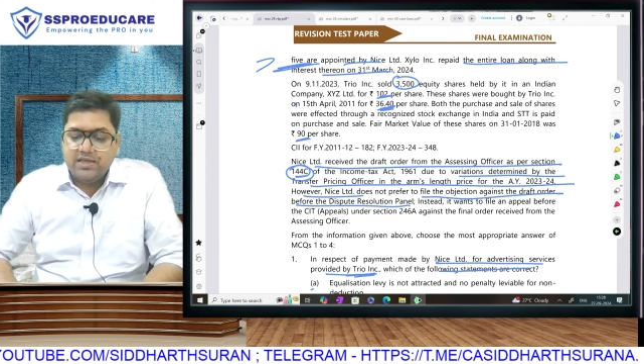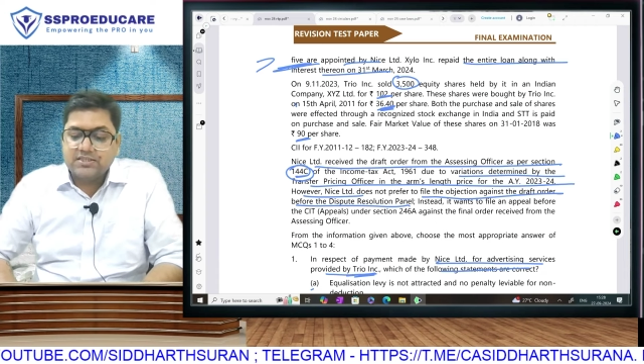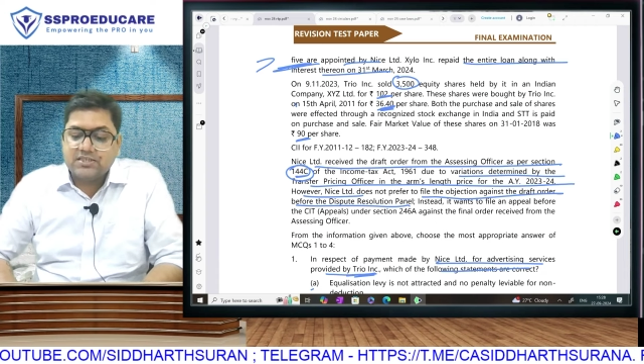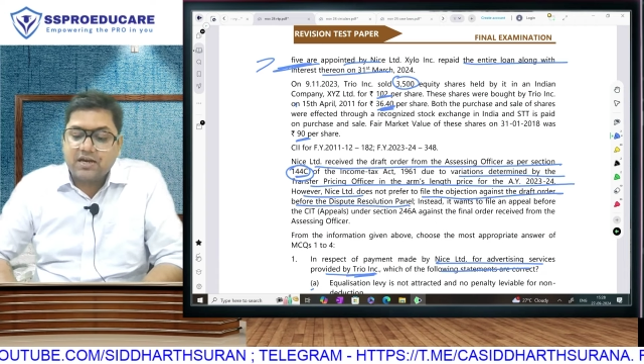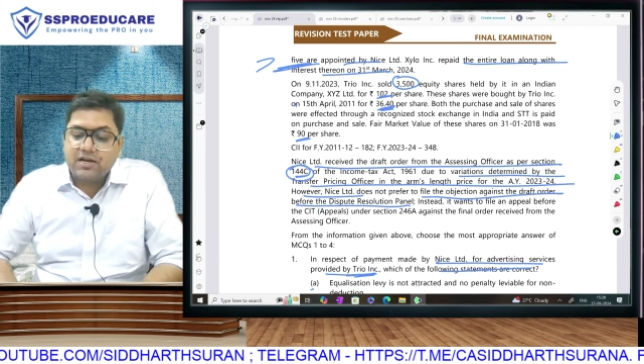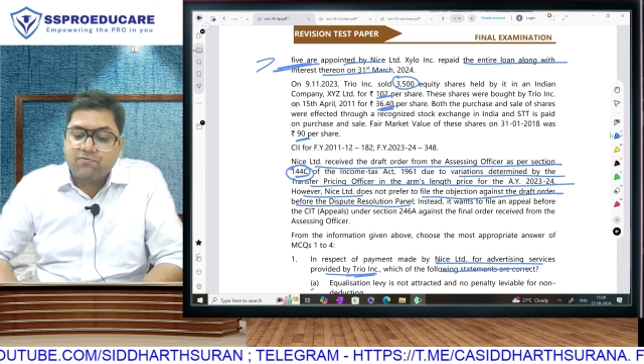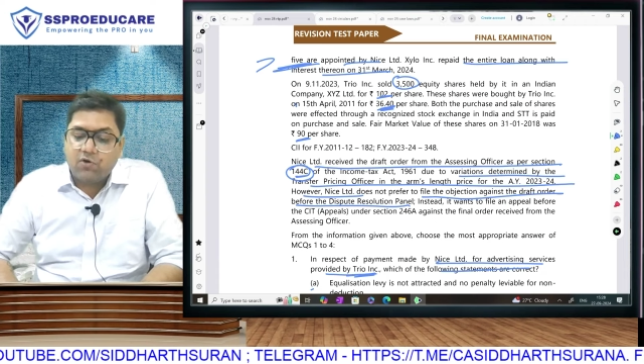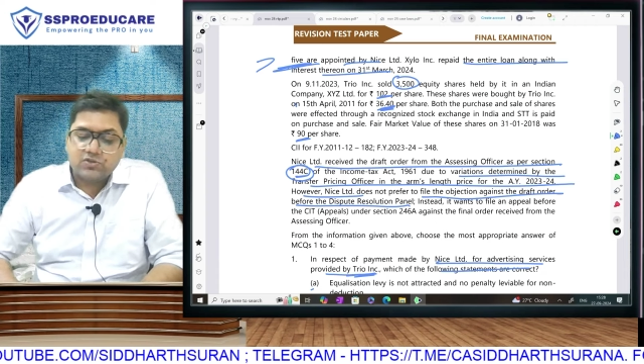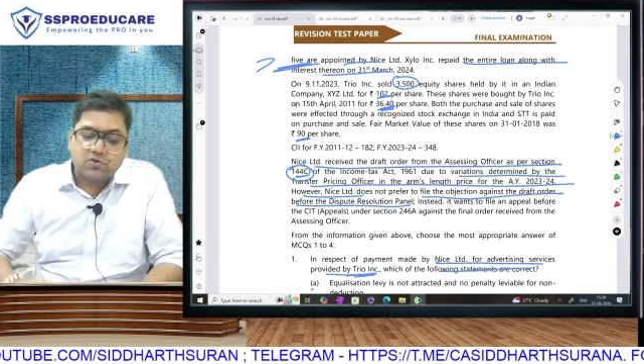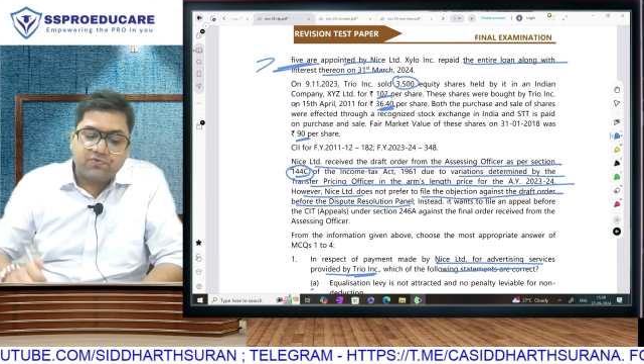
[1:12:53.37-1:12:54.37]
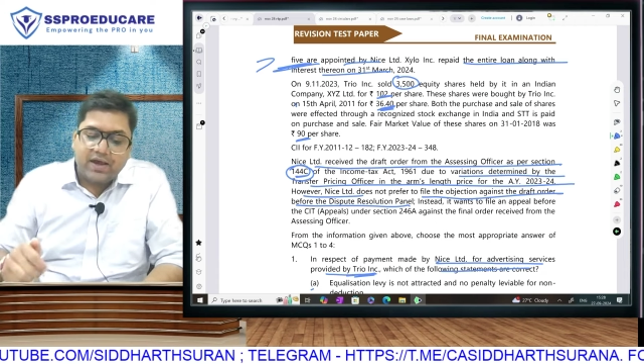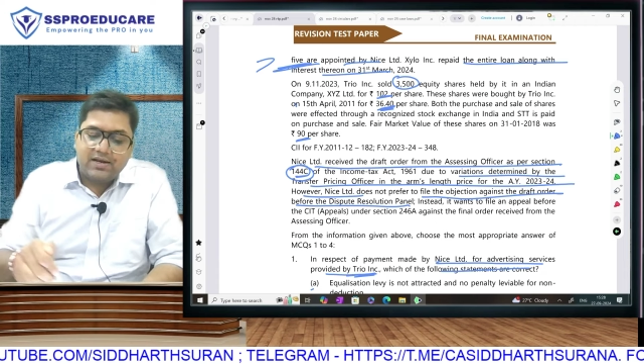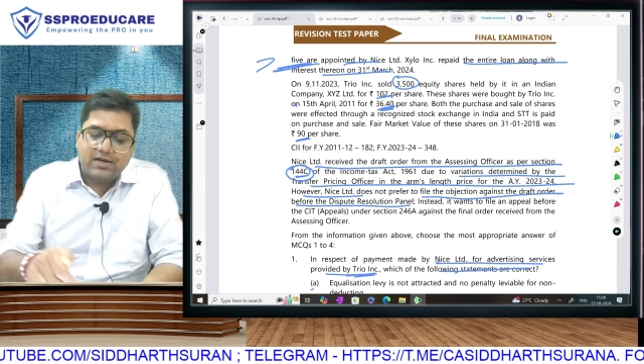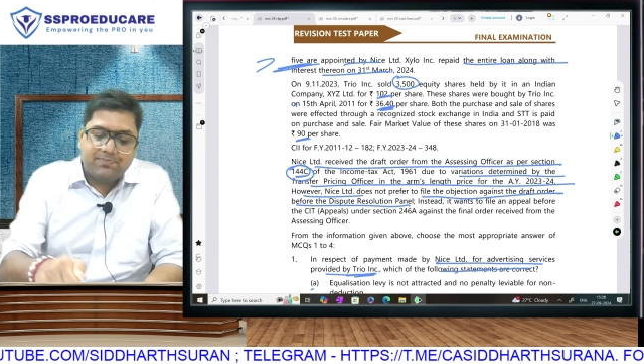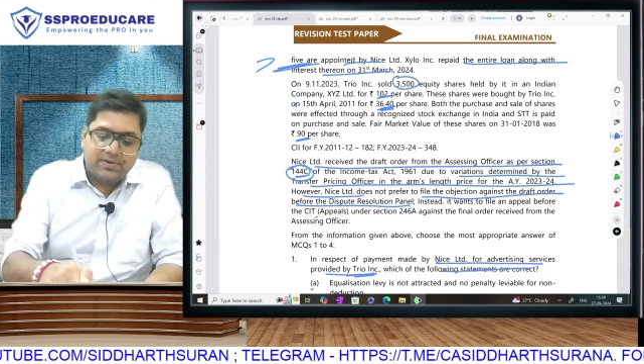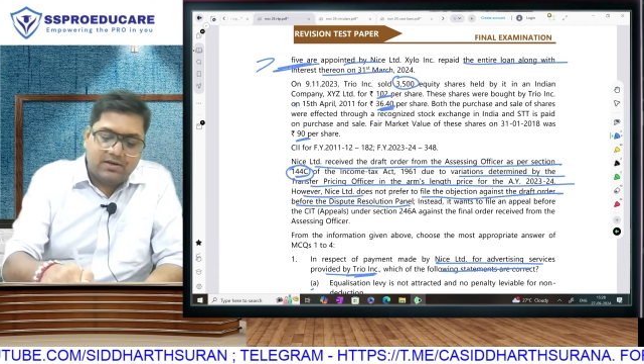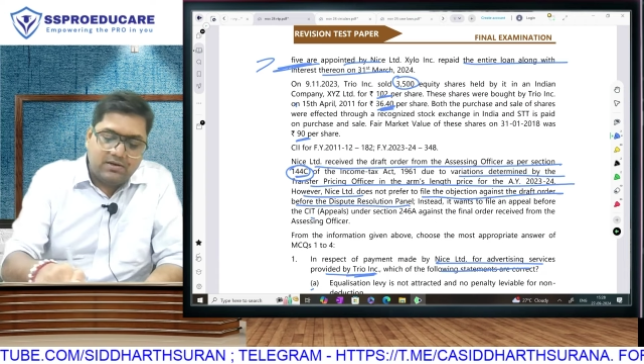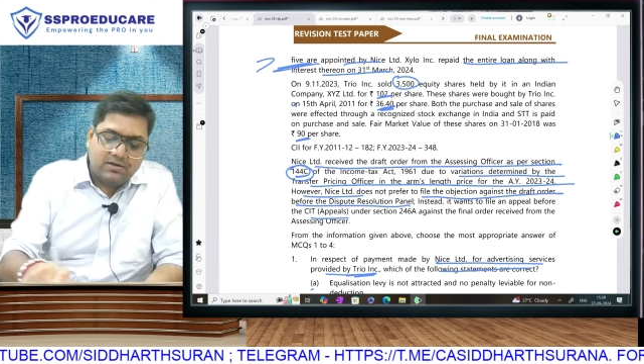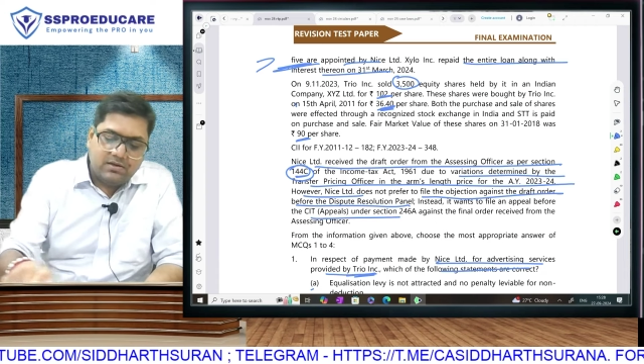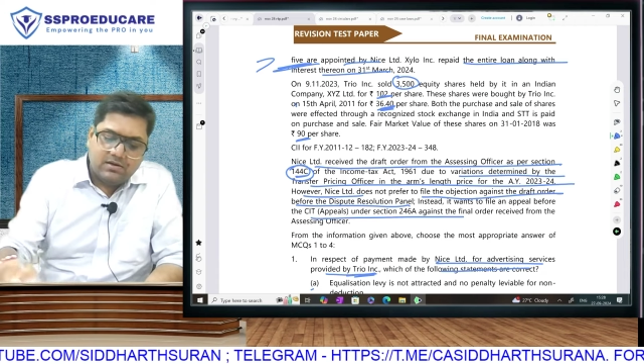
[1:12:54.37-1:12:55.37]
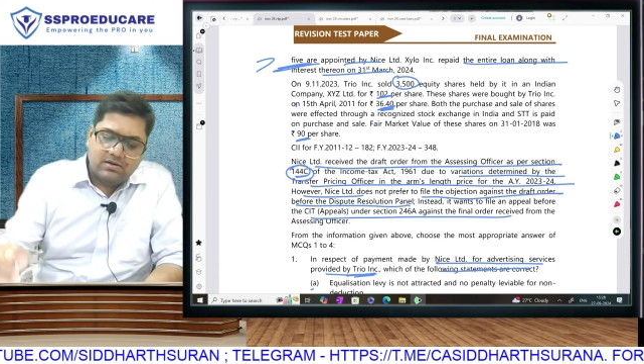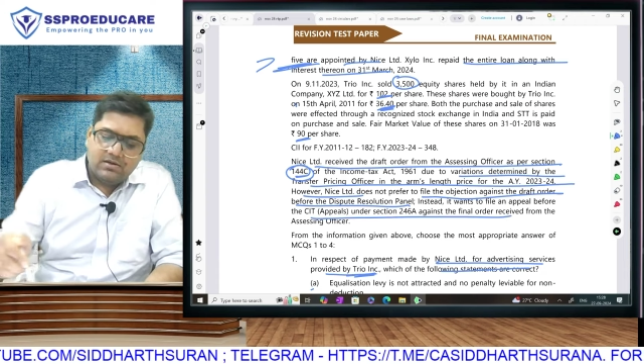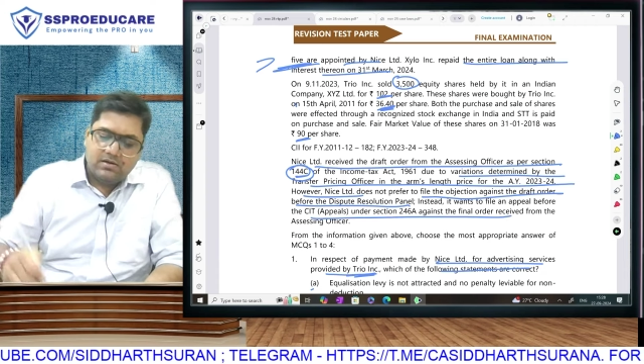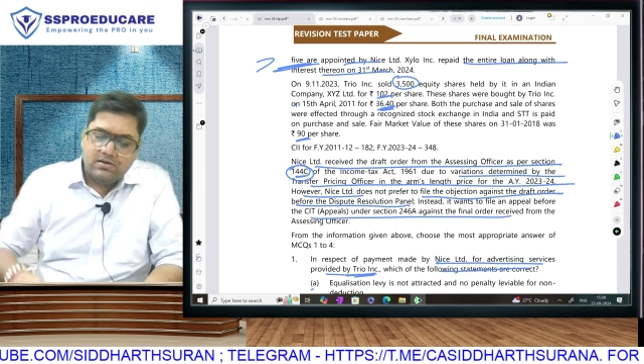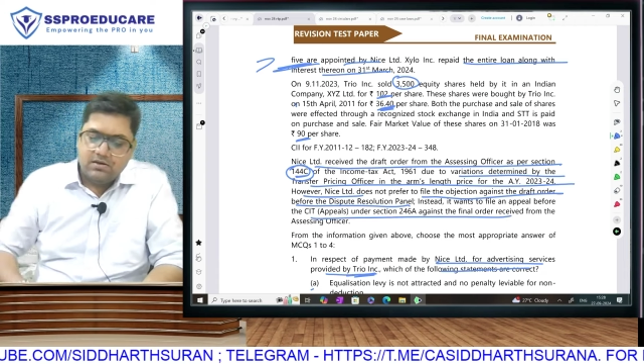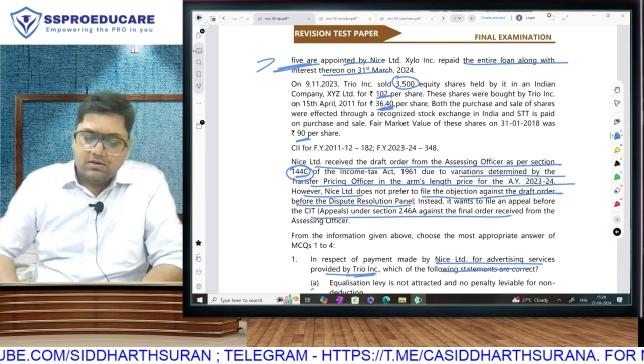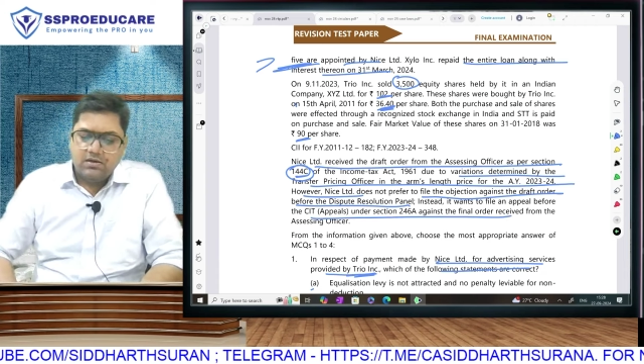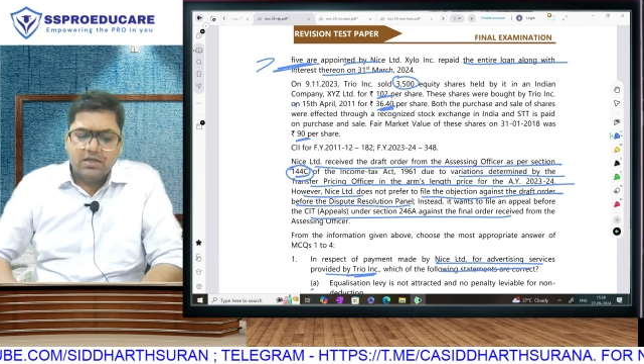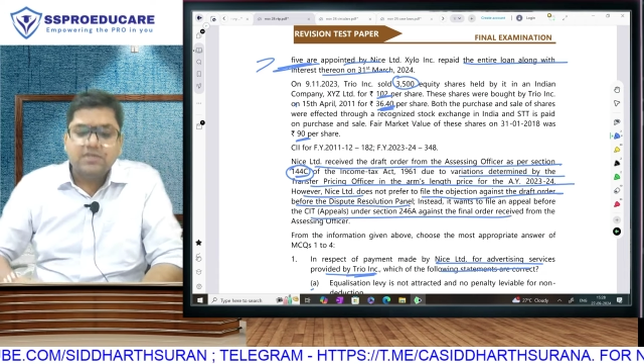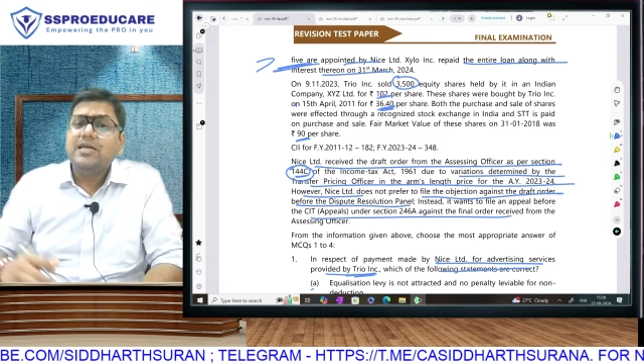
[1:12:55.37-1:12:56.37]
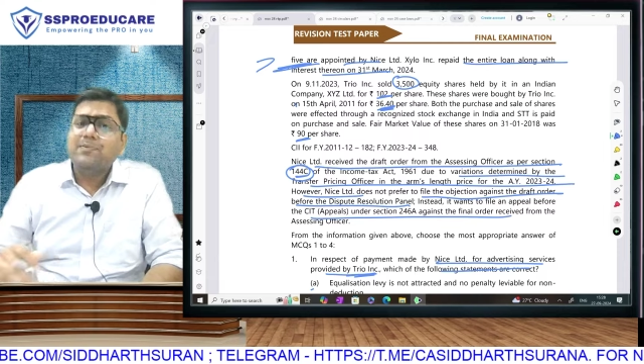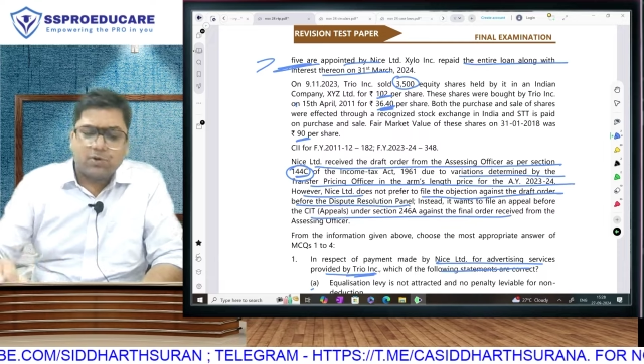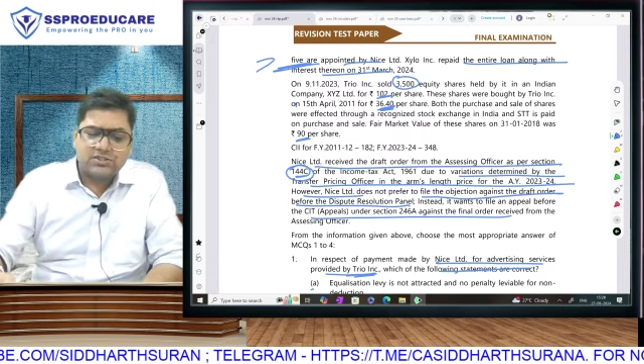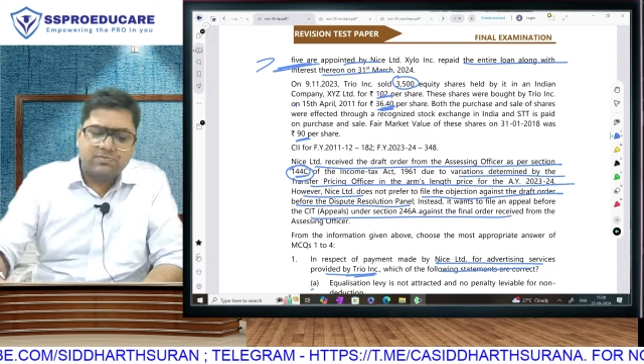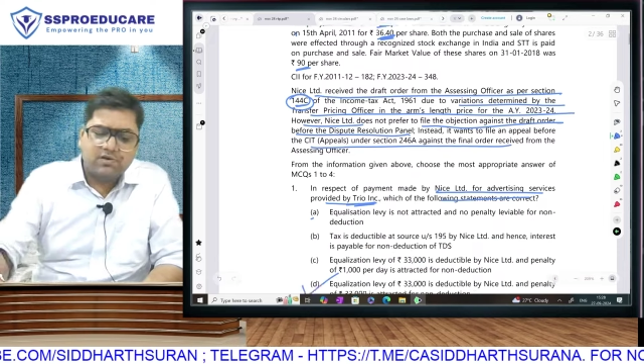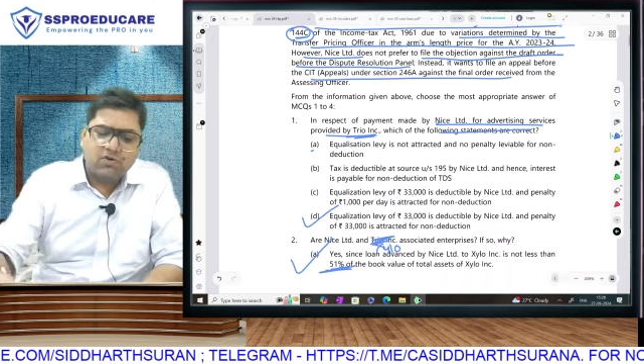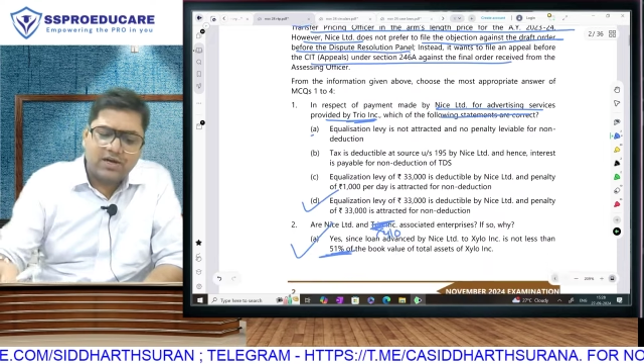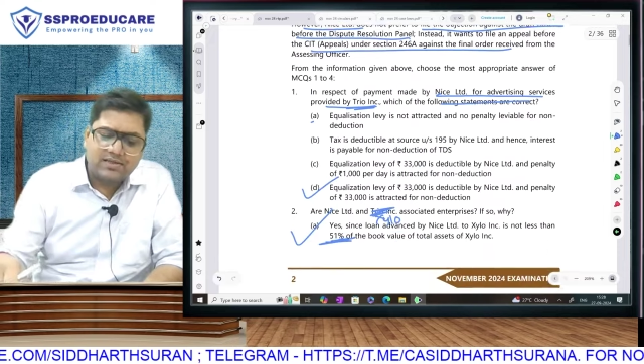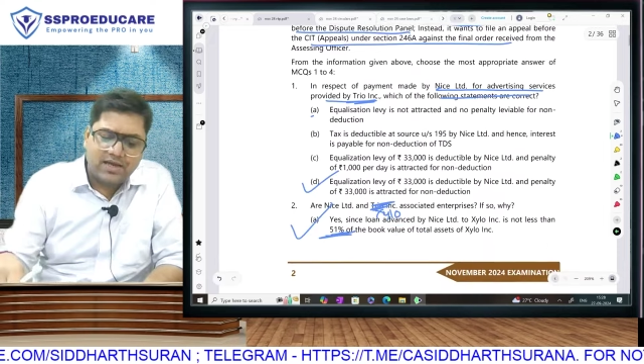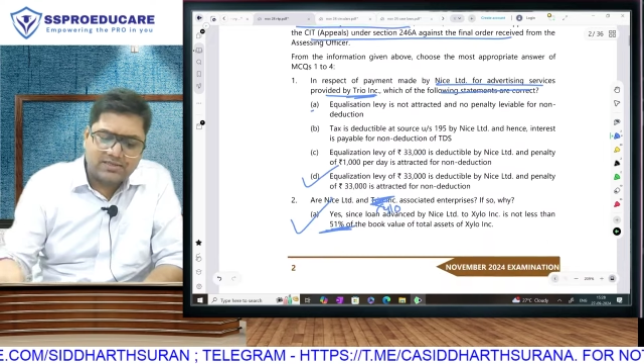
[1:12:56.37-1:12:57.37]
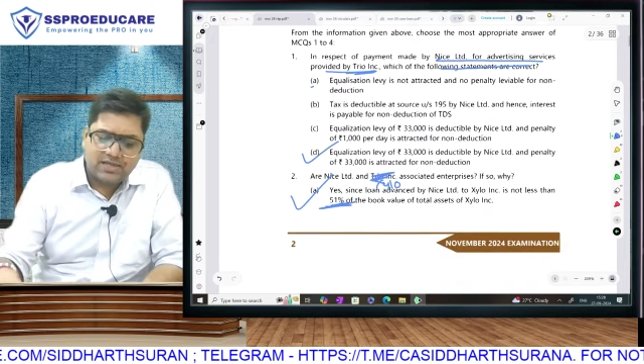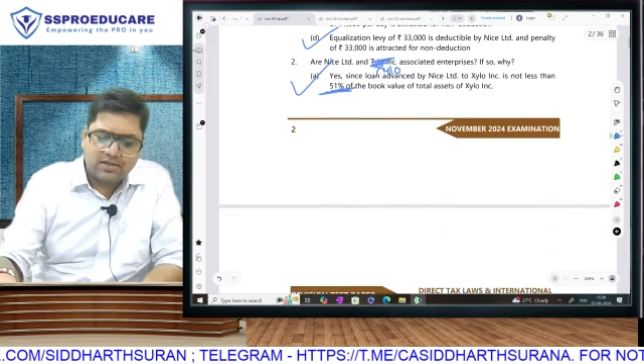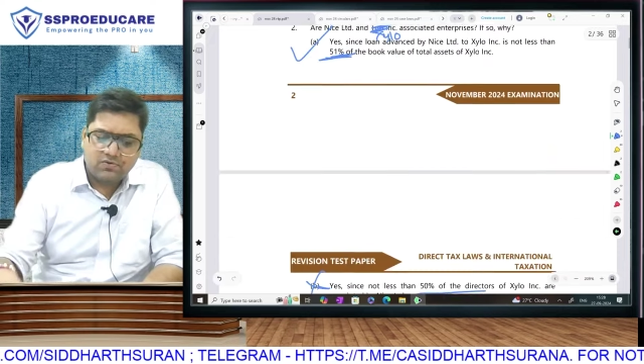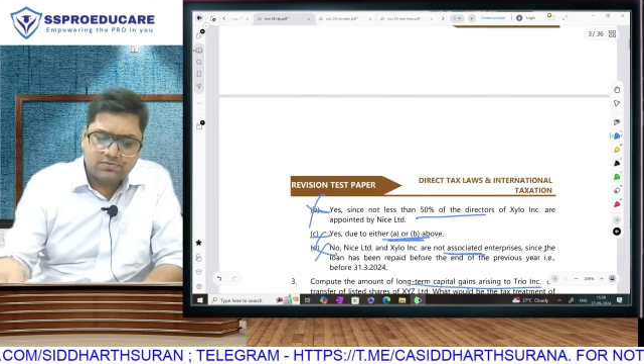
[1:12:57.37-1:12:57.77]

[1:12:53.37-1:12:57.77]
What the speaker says: Instead, it wants to file an appeal. Is that possible? What are they asking?